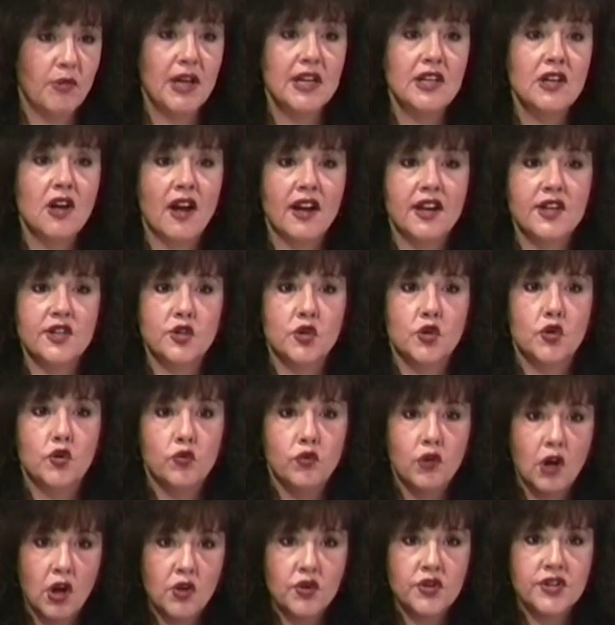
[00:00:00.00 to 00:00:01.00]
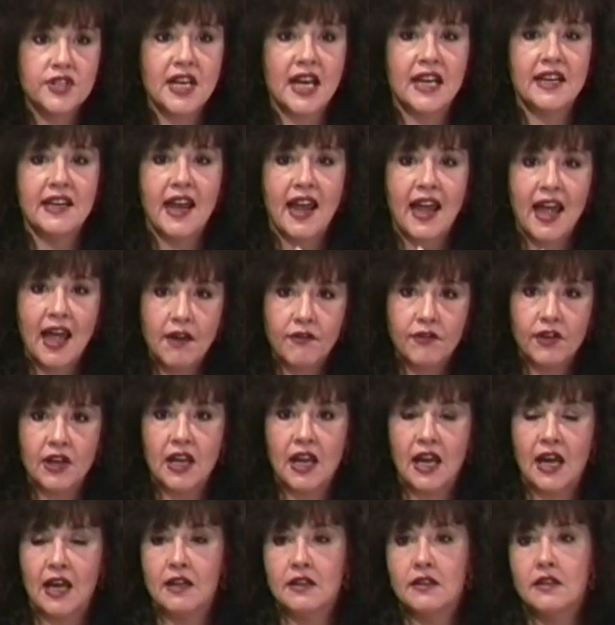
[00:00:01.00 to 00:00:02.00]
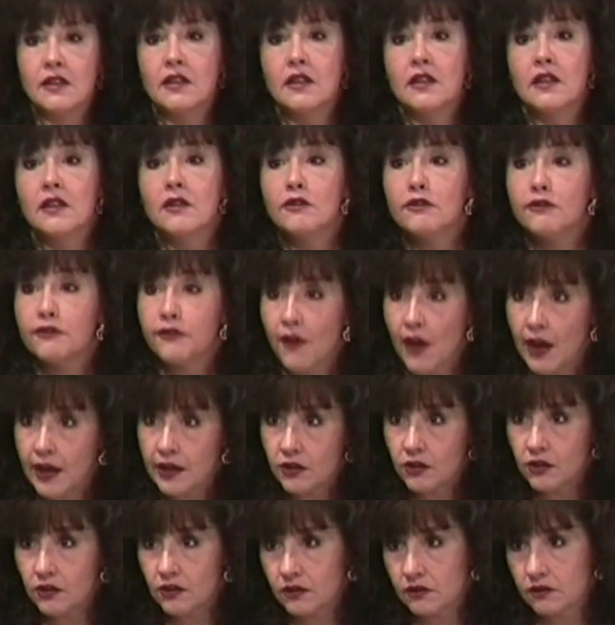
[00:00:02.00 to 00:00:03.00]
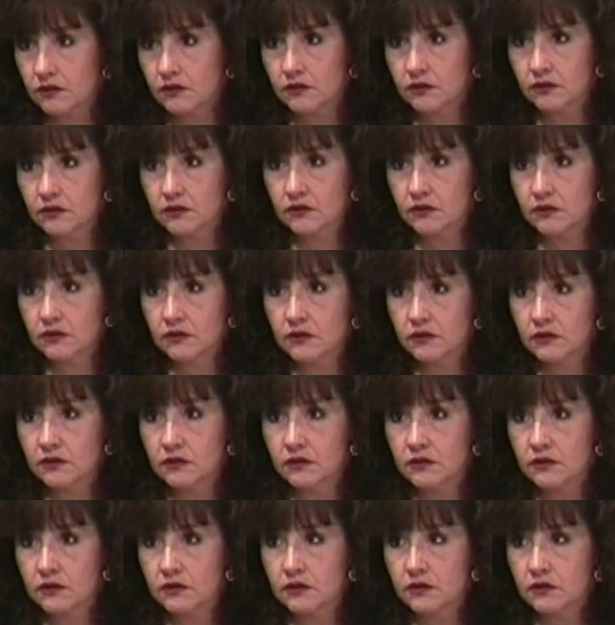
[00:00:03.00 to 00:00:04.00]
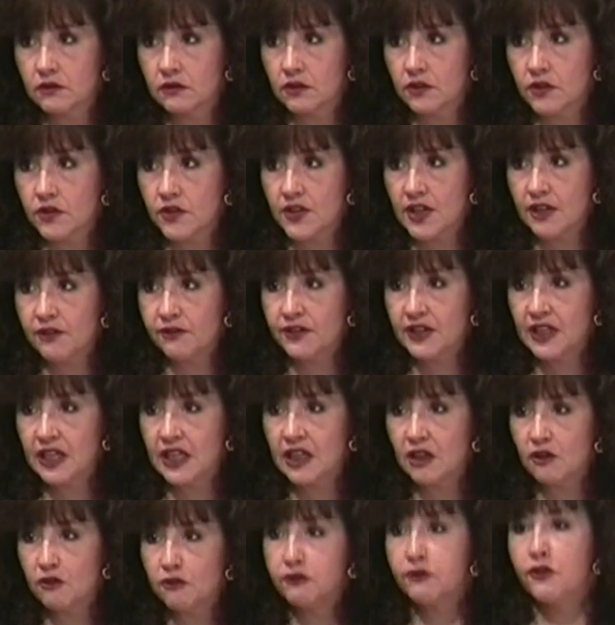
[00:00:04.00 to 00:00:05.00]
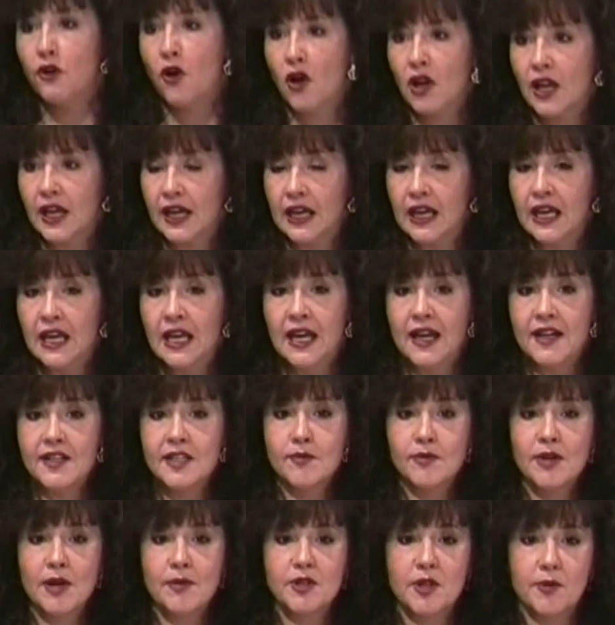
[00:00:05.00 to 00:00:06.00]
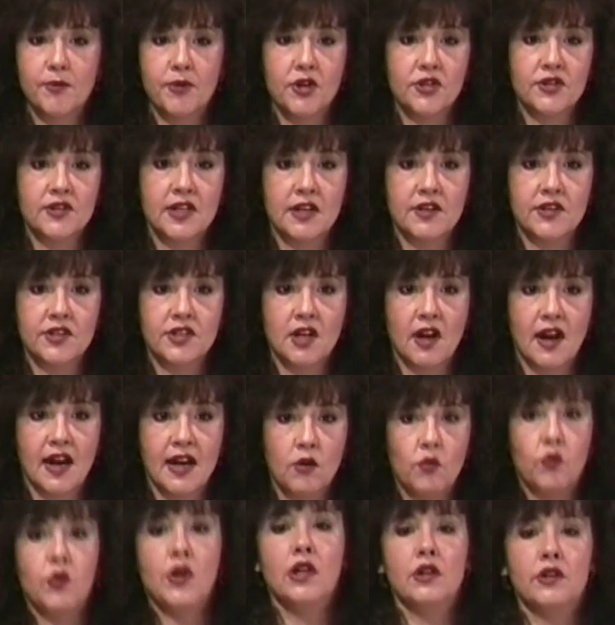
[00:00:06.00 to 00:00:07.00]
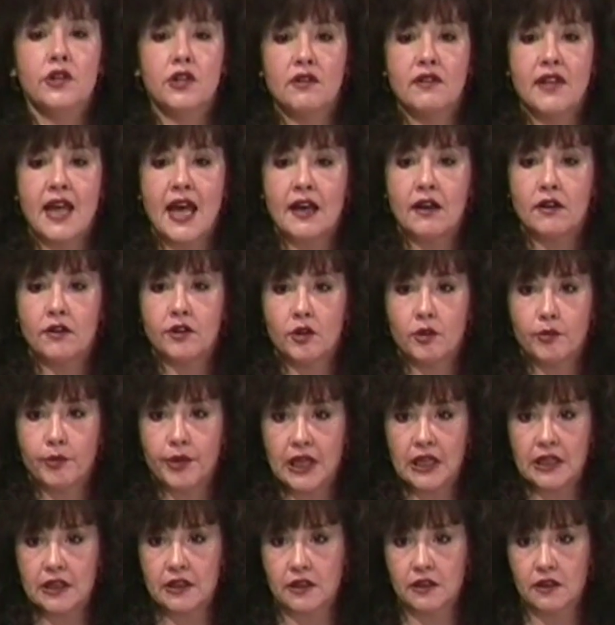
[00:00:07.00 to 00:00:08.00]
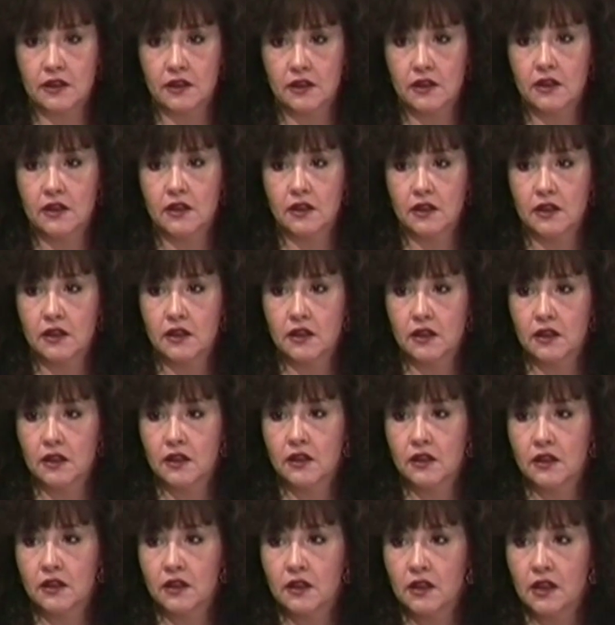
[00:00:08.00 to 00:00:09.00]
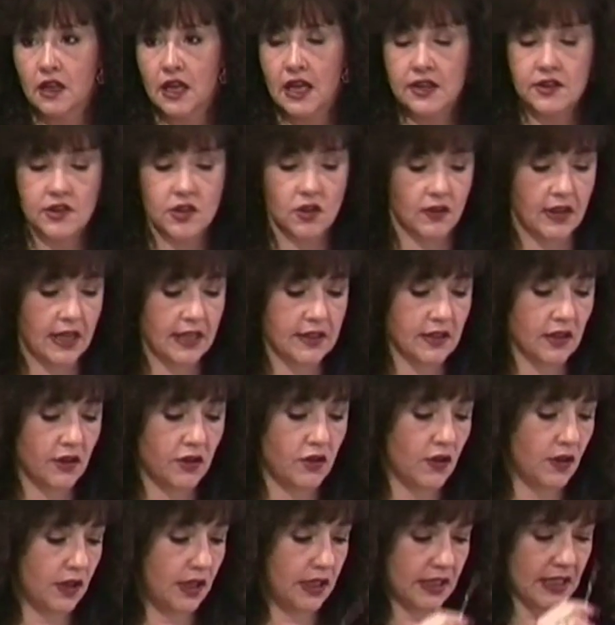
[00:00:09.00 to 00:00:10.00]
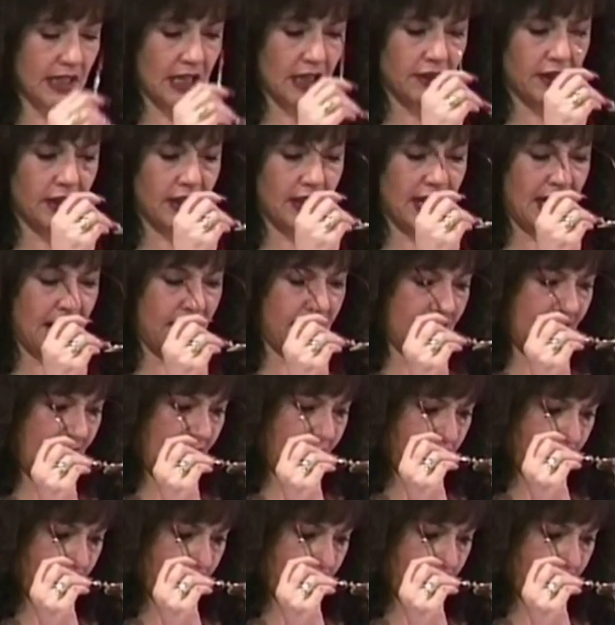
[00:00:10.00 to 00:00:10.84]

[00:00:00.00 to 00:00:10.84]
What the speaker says: but not as gross and heavy and final. So that feeling of falling. And sometimes the person that is dying will do that a little bit. And so that's how you can tell that that is